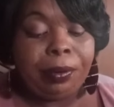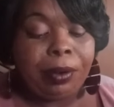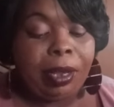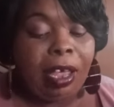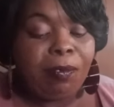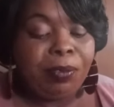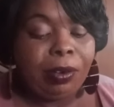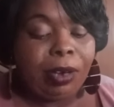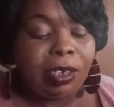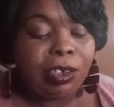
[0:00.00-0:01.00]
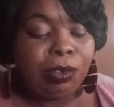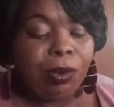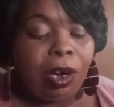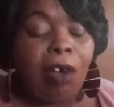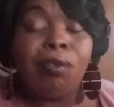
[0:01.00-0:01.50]
Okay, I felt like she
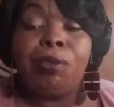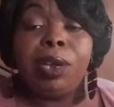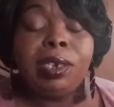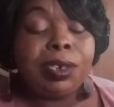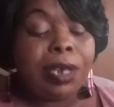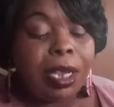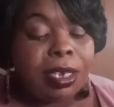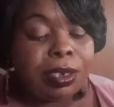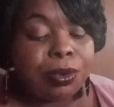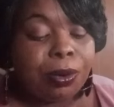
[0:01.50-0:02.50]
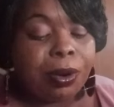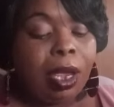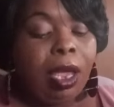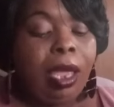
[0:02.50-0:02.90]
went off of Regine's story,